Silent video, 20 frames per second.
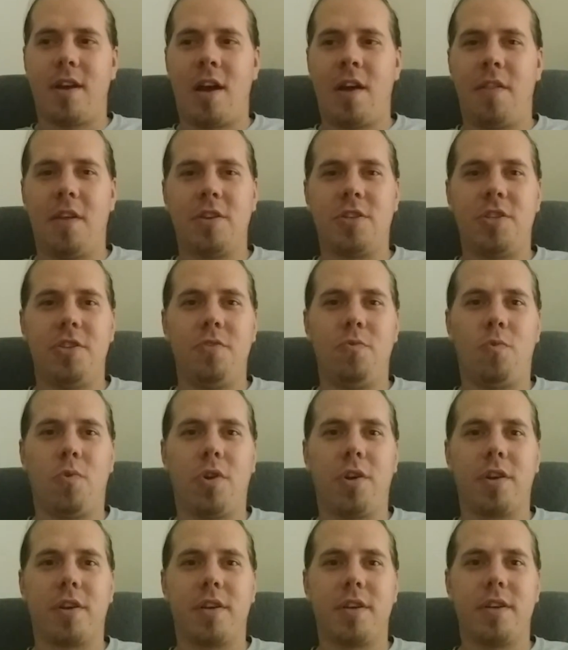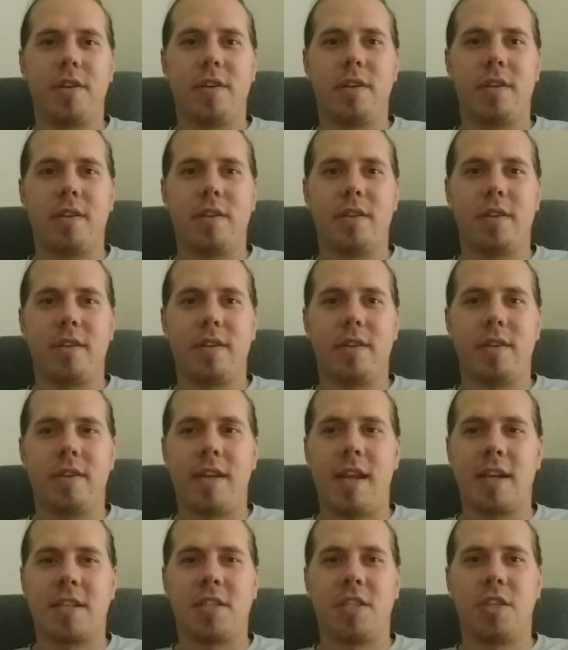Unless you work
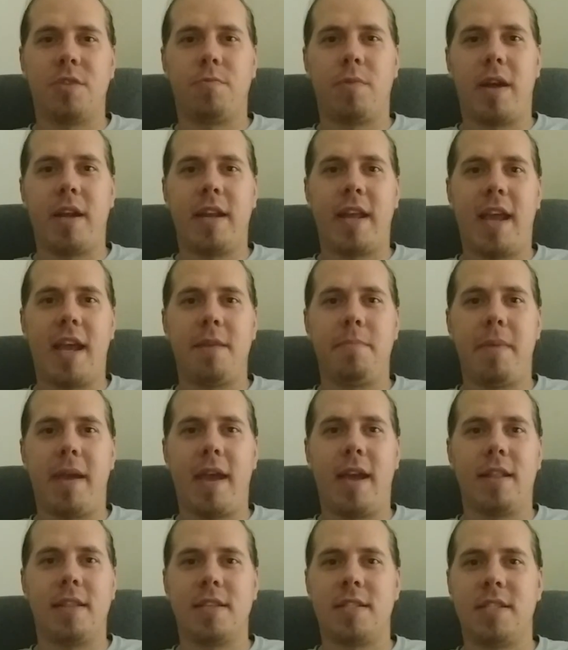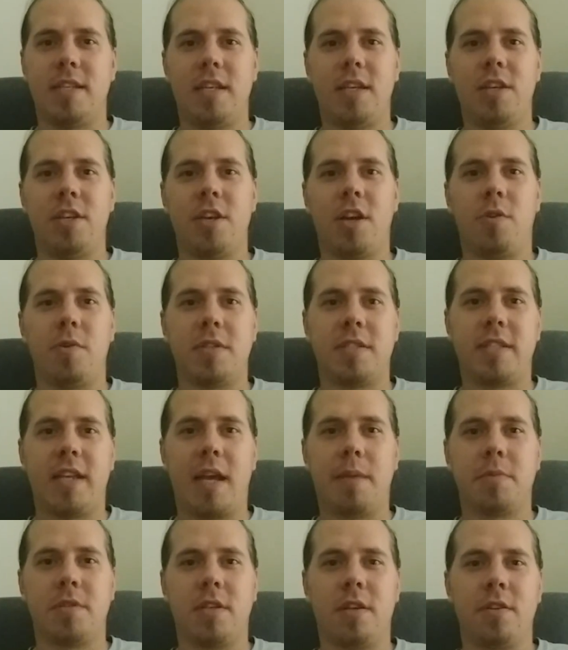next to the right hand man, the CEO at
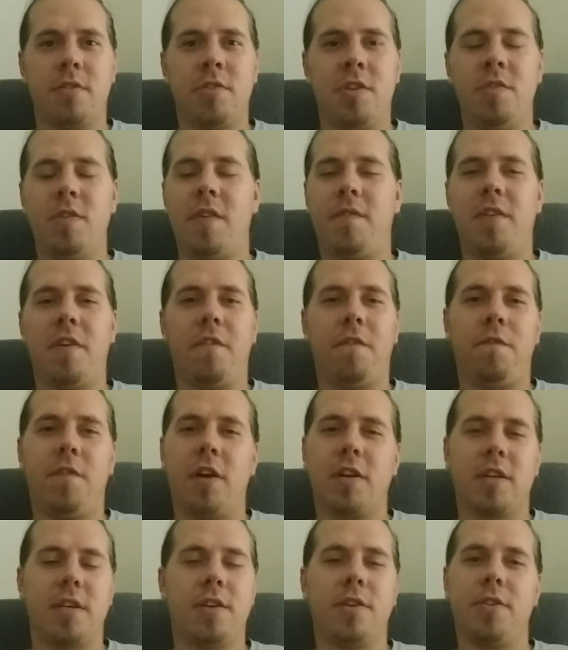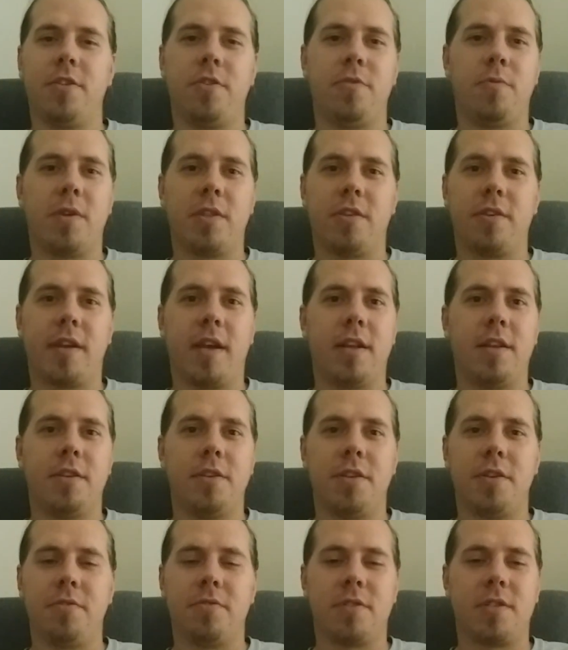Samsung, you have no fucking clue what they're gonna
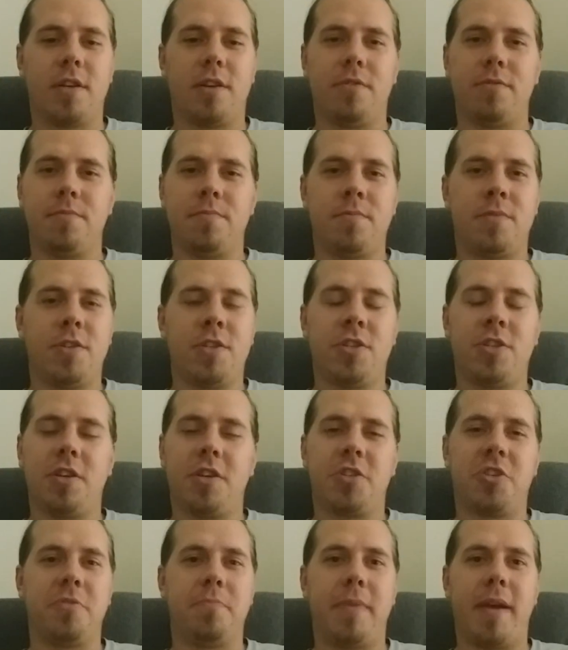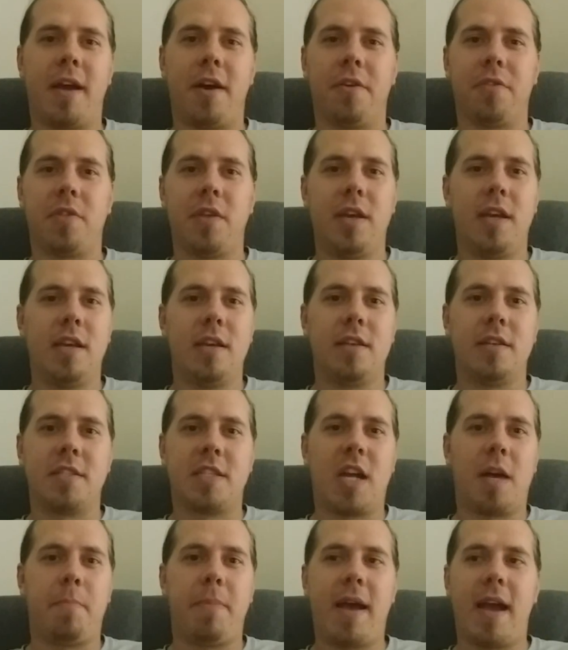do. So just shut your mouth.
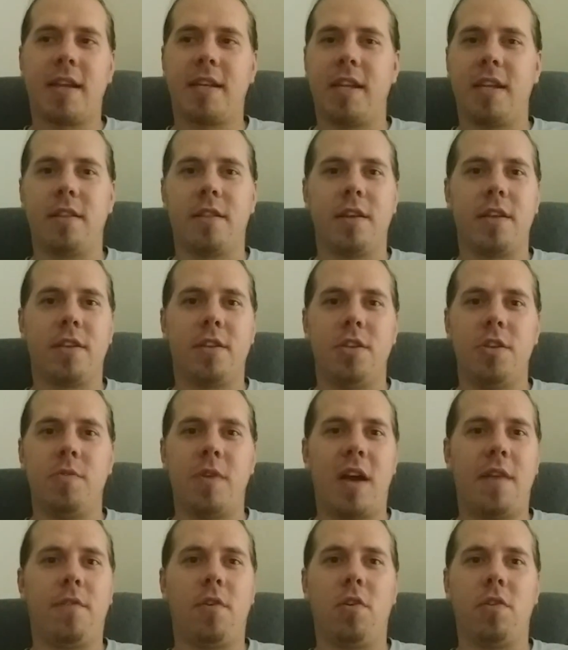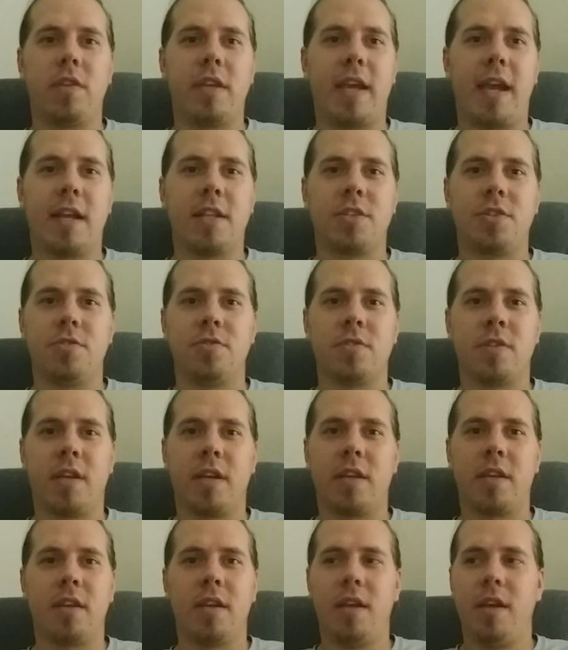Stop acting like you have all the answers,
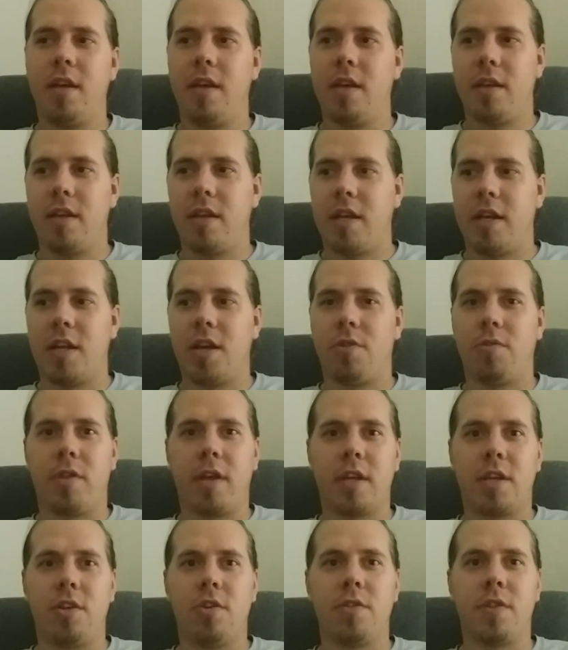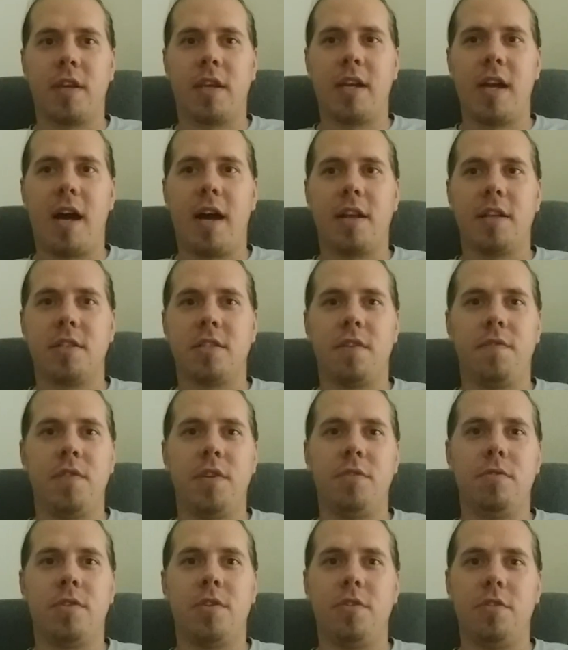like you're the goddess of
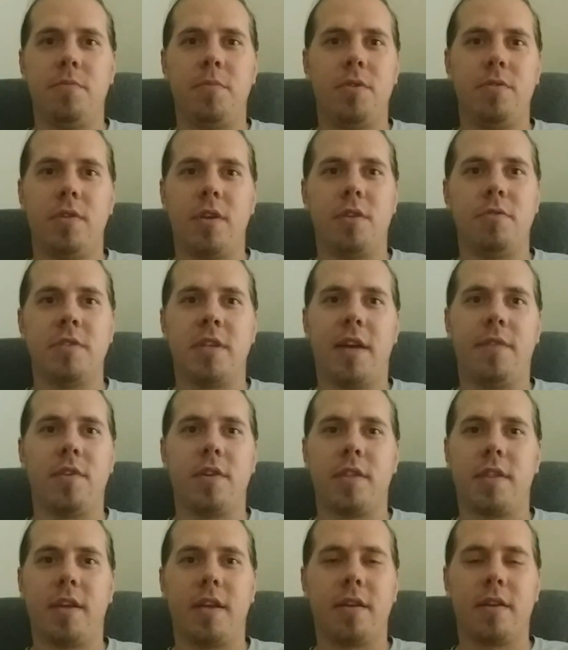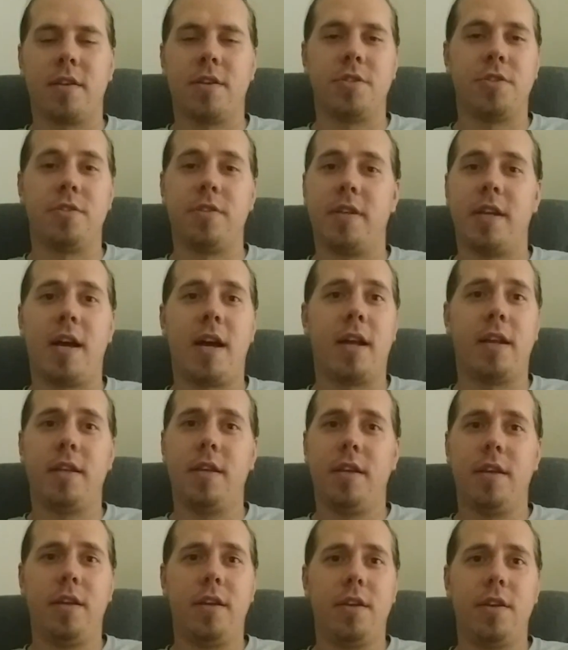YouTube who knows everything, because you're not.
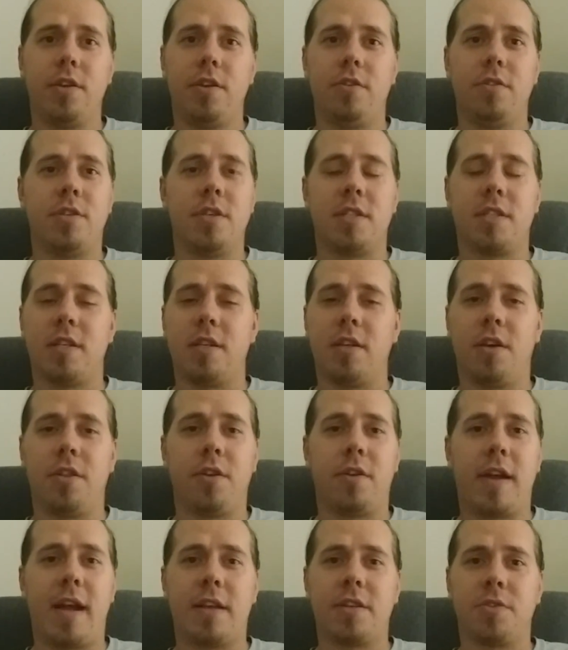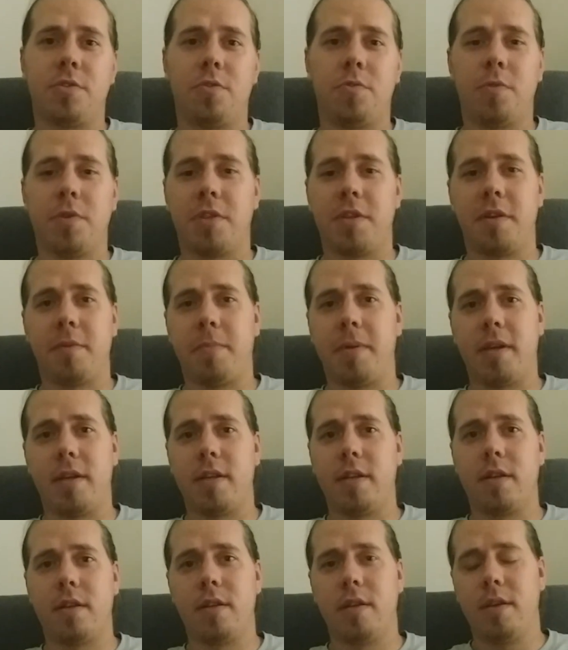You're just another asshole with an
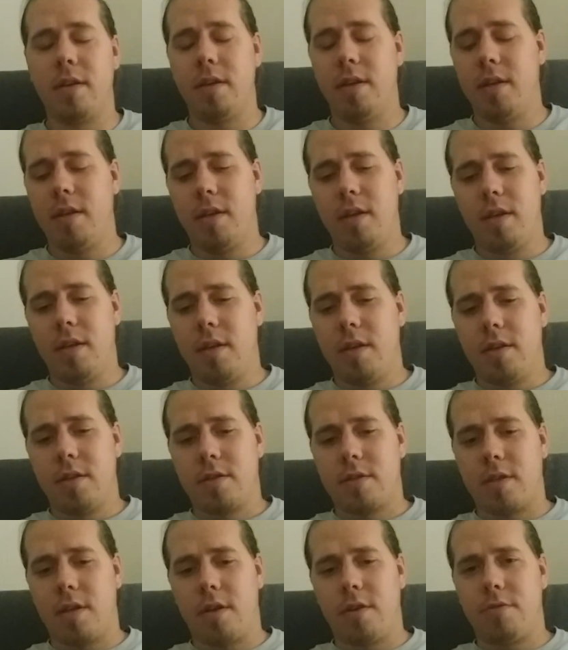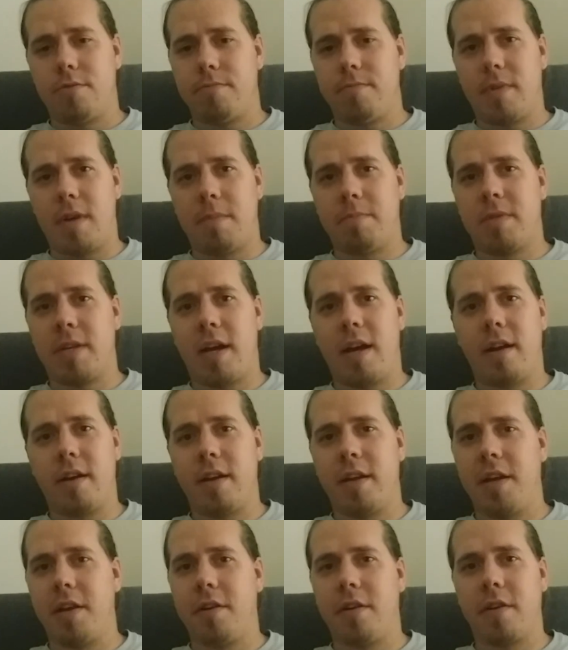opinion. So I'm tired
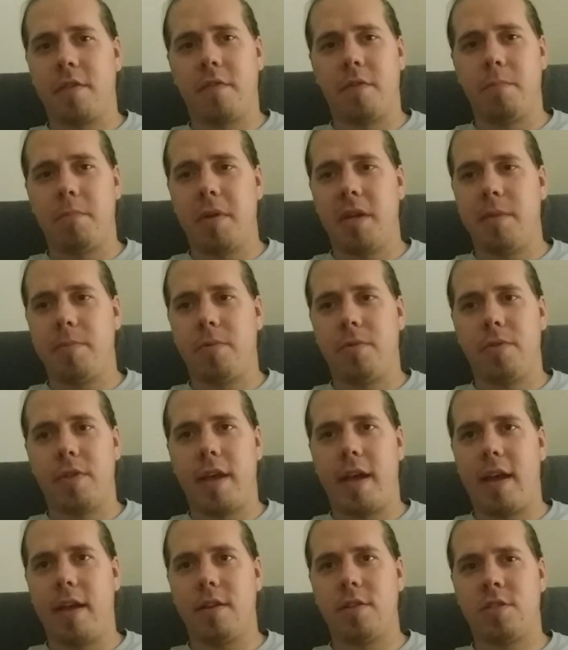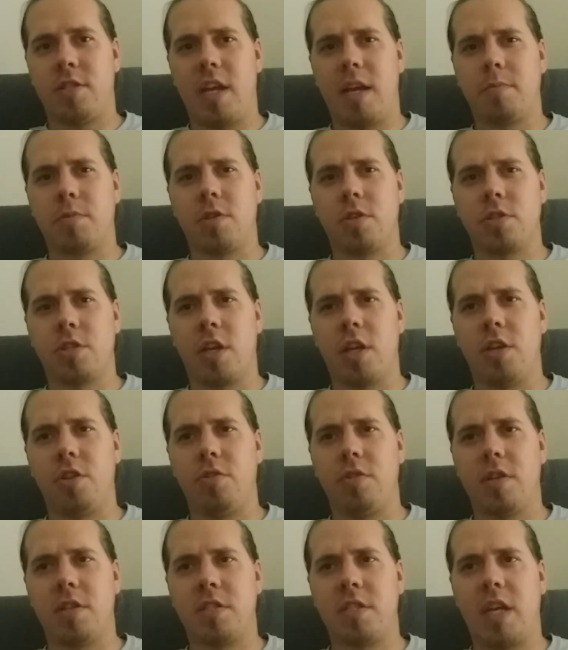of hearing from people that Samsung's going to
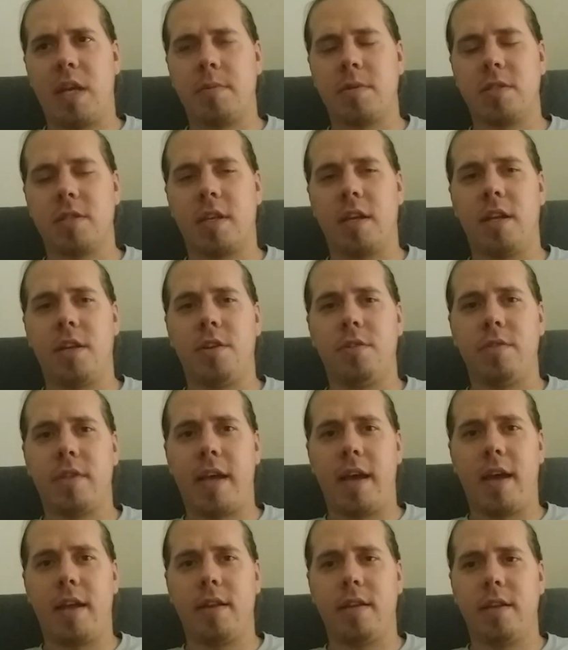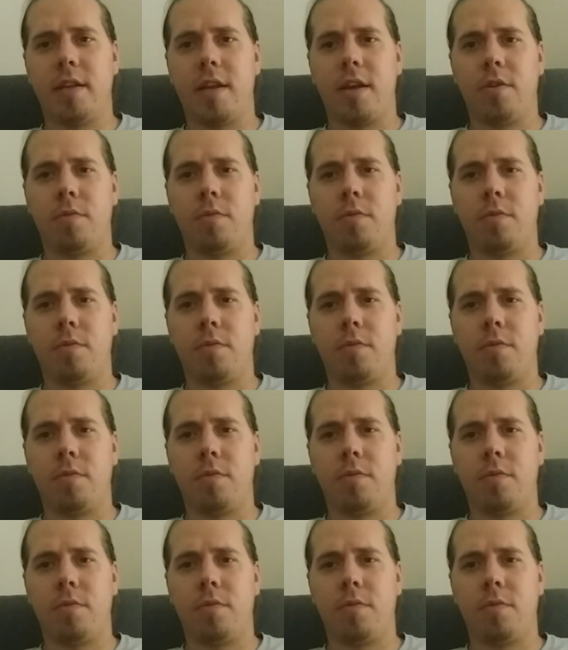do this, Samsung's going to do that.